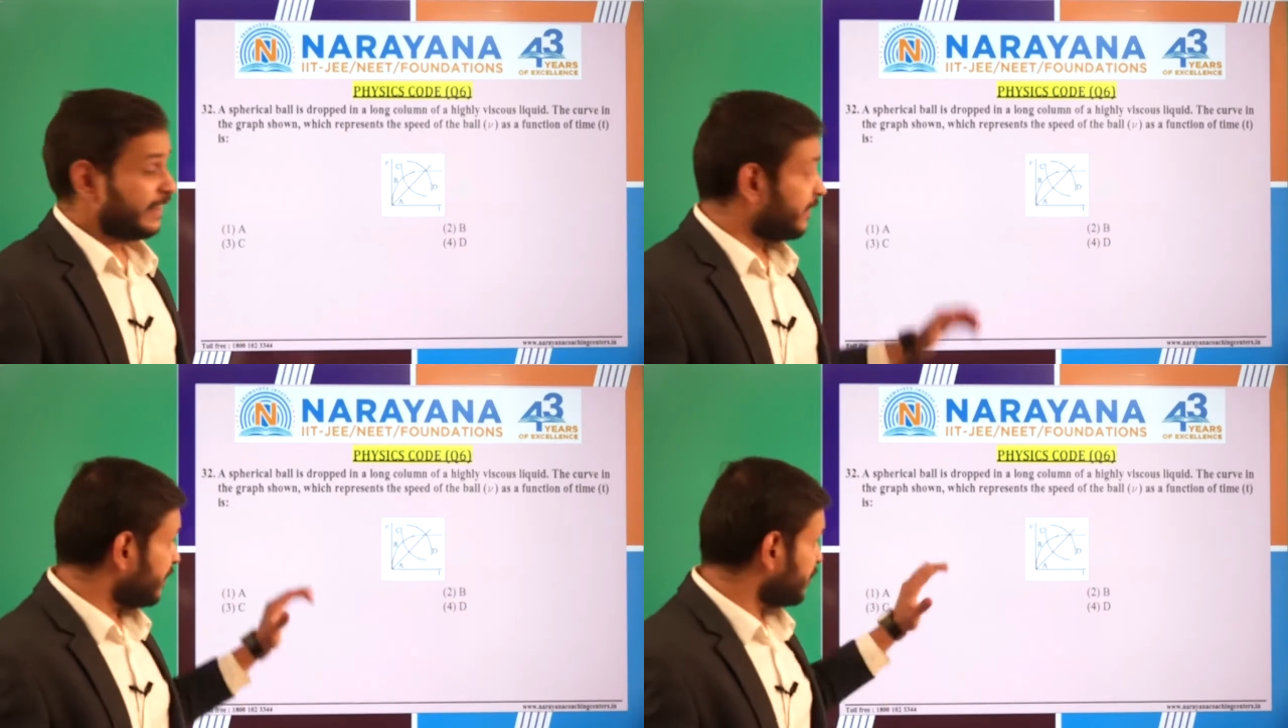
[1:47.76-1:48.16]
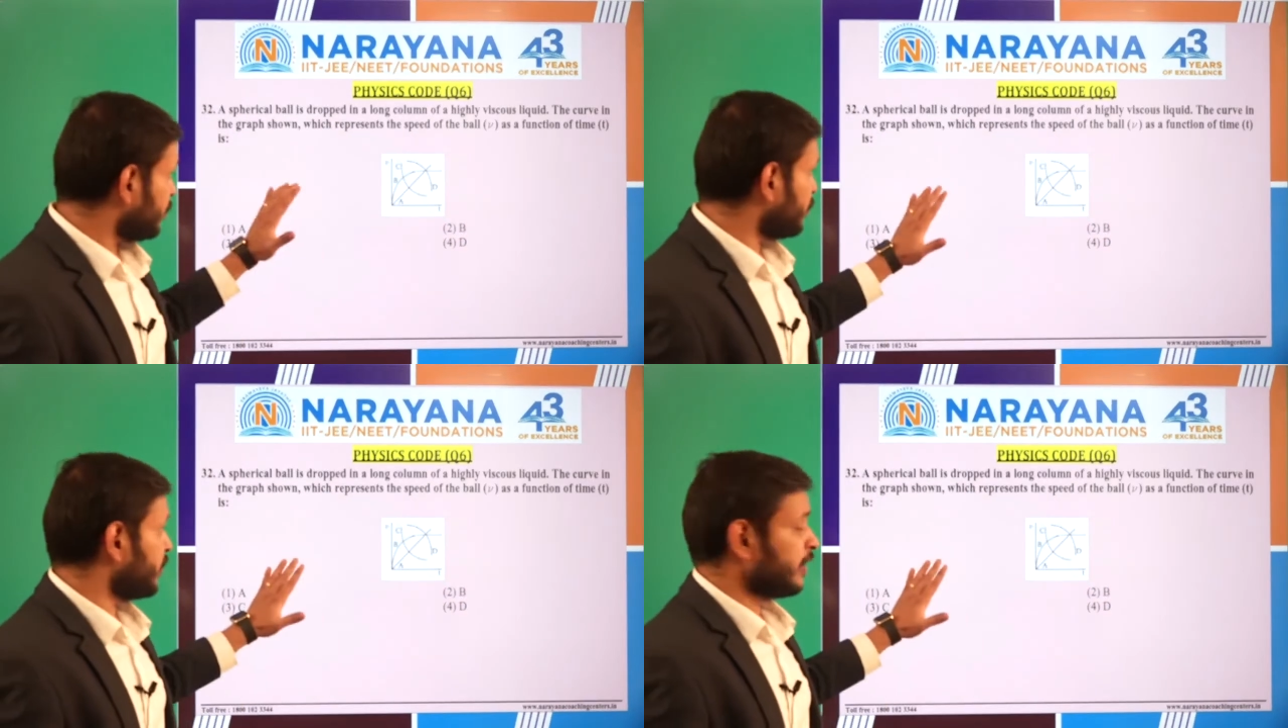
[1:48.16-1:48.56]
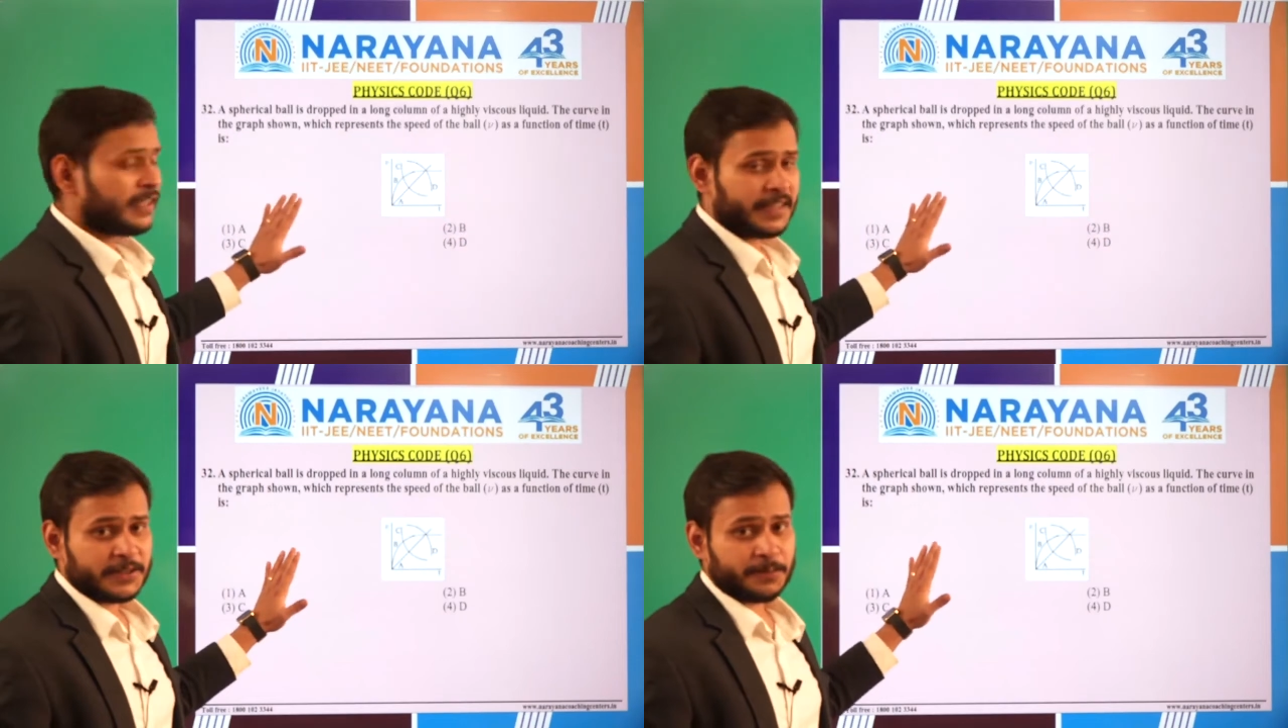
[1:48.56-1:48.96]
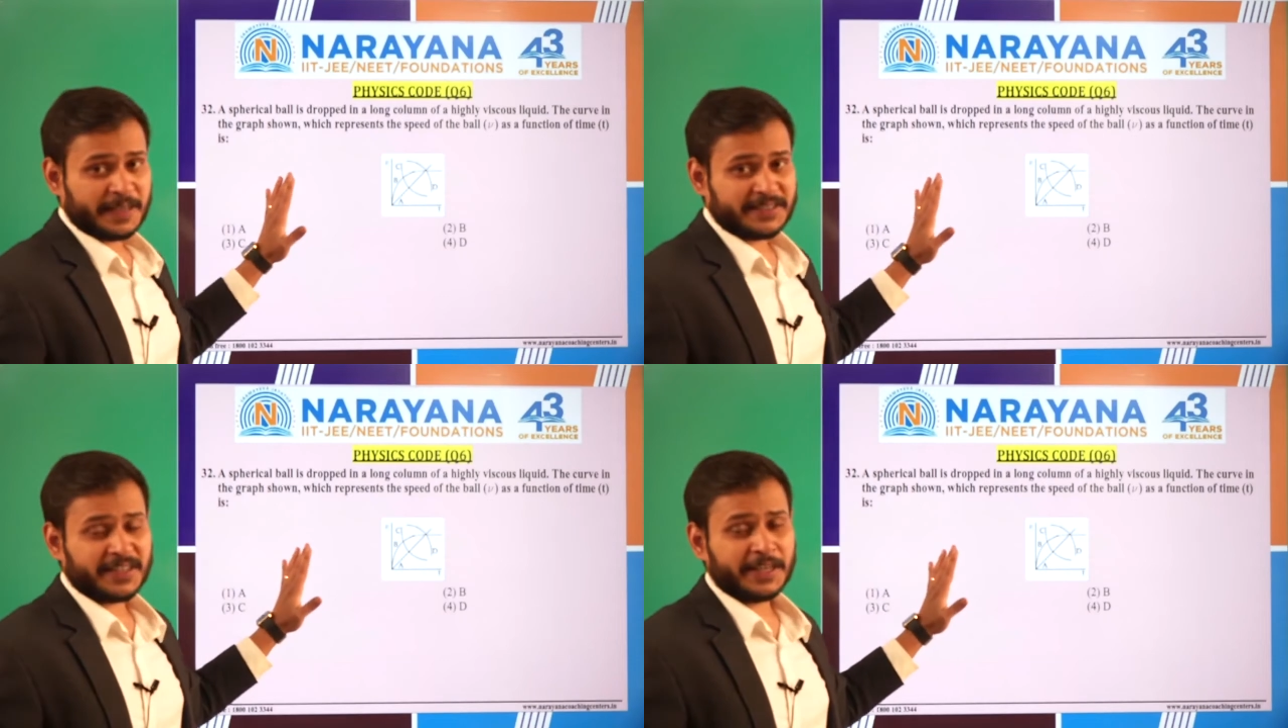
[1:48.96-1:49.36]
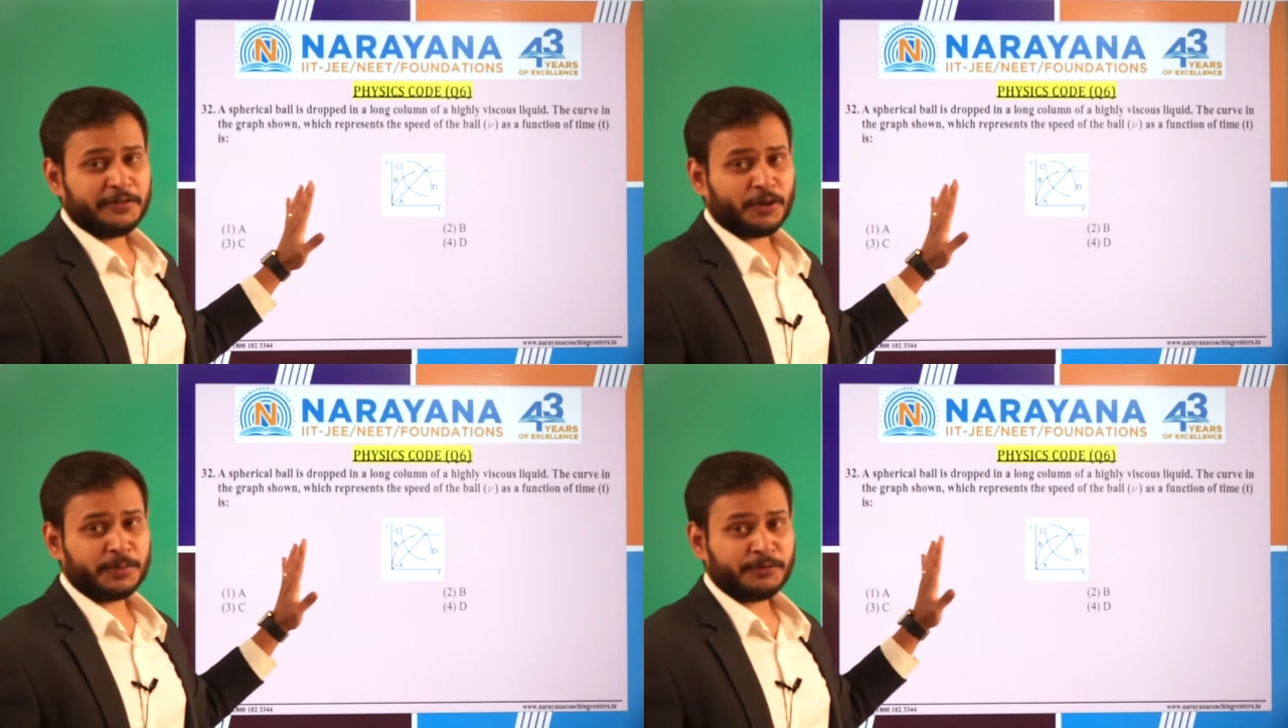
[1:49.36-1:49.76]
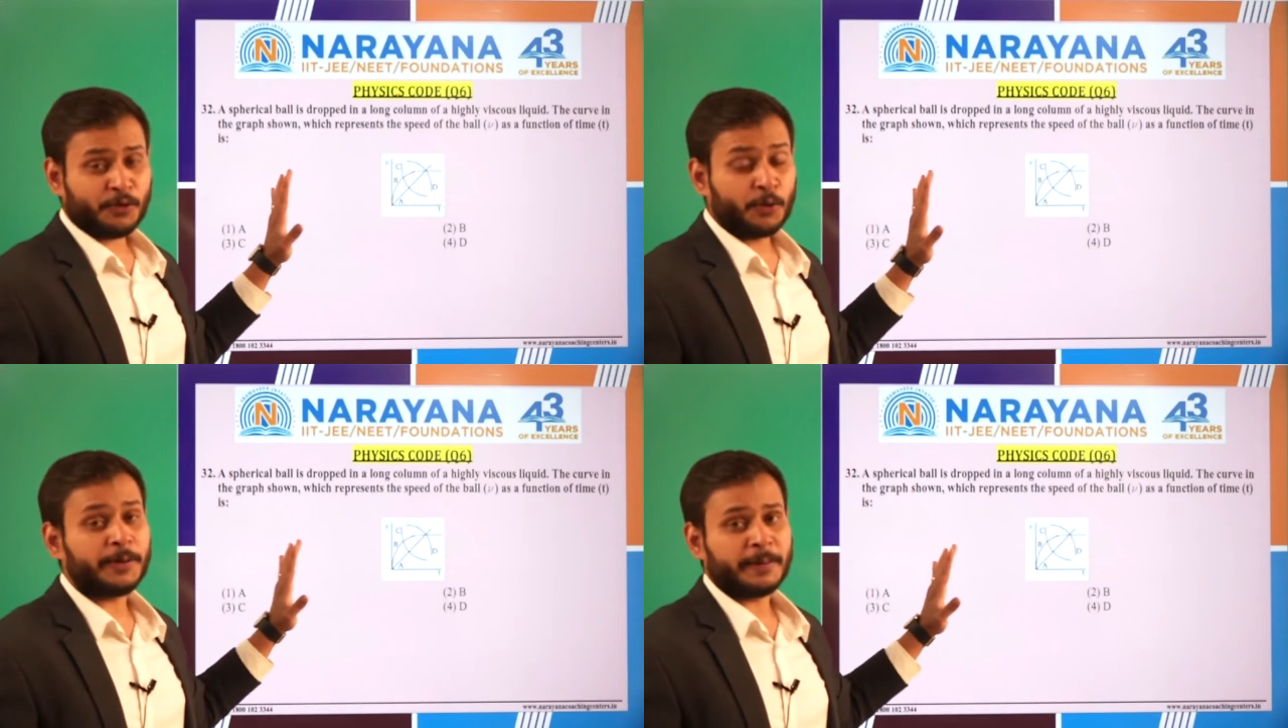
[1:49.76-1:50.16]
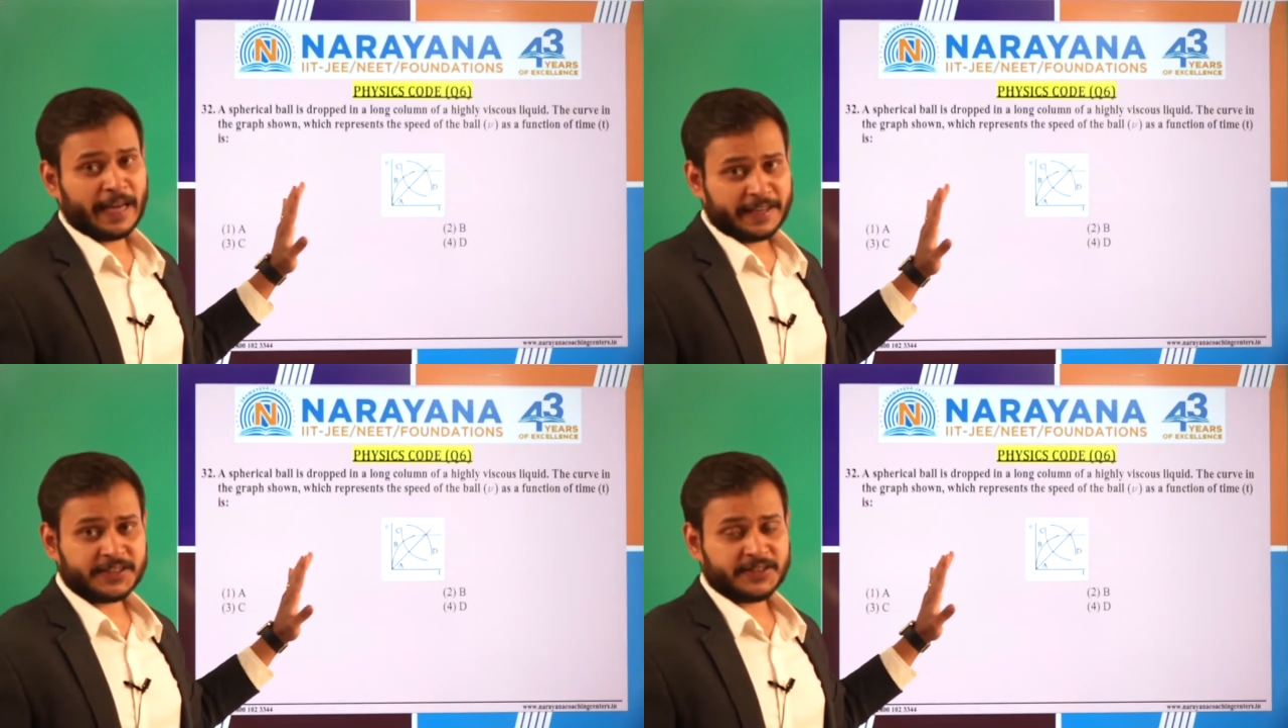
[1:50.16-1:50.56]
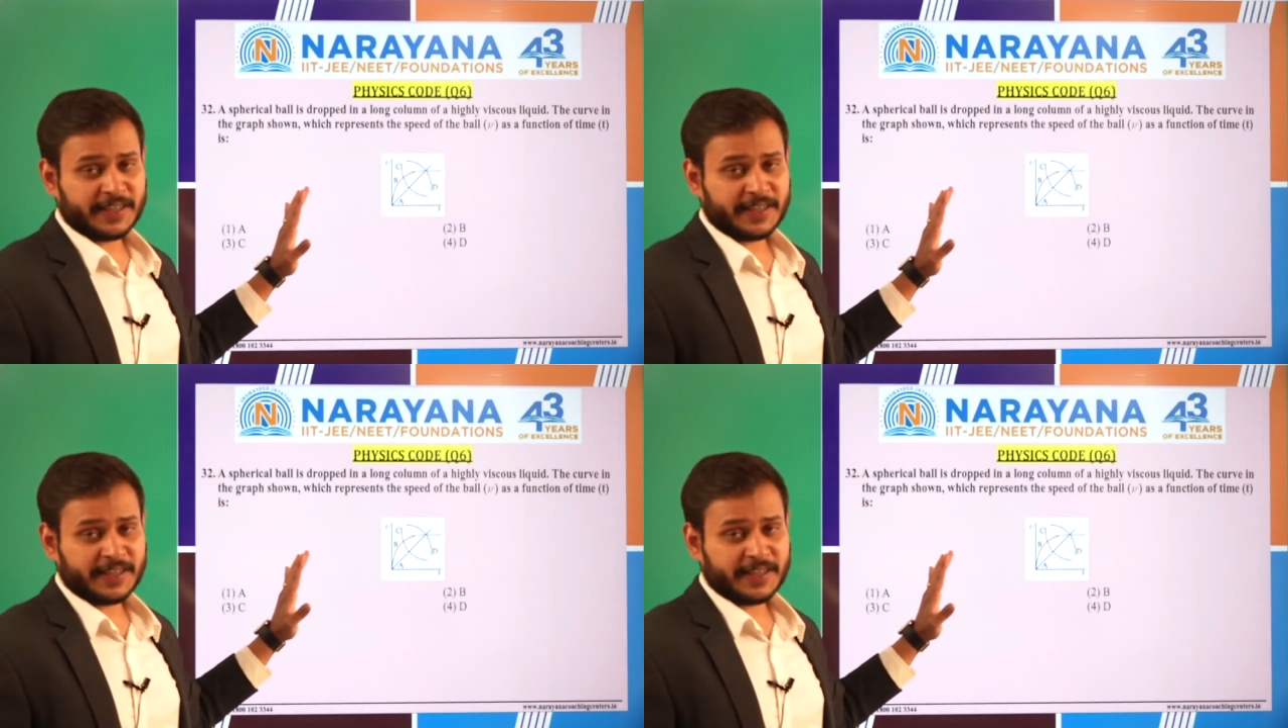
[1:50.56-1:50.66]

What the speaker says: This question is basically from the fluid mechanics,